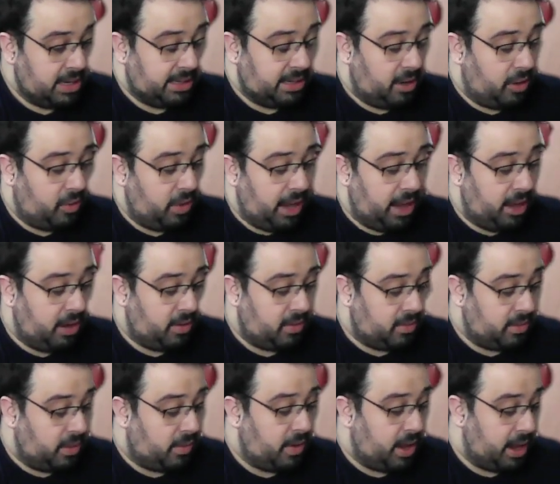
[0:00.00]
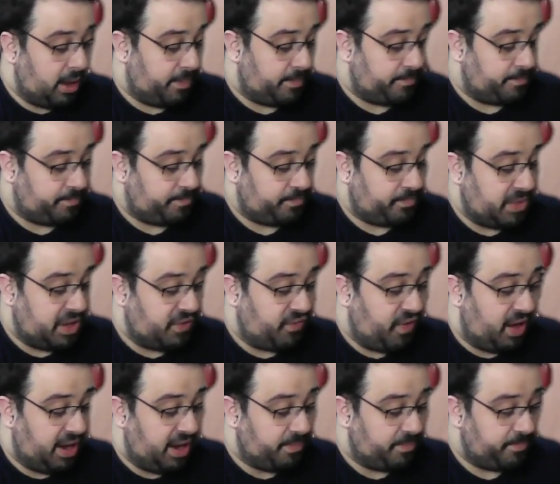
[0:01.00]
Okay. That's
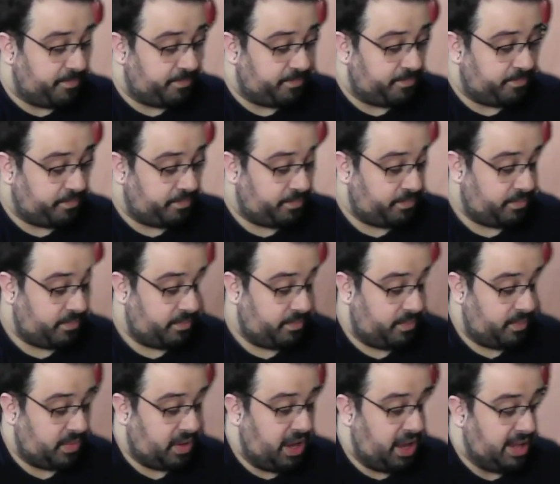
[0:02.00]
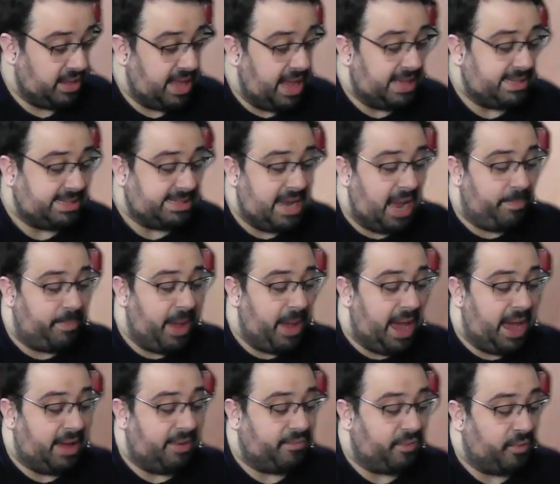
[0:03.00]
fine. Okay, that's not
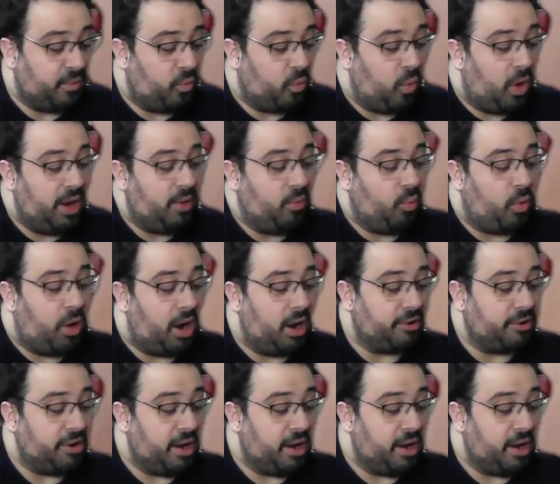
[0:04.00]
bad for 1 water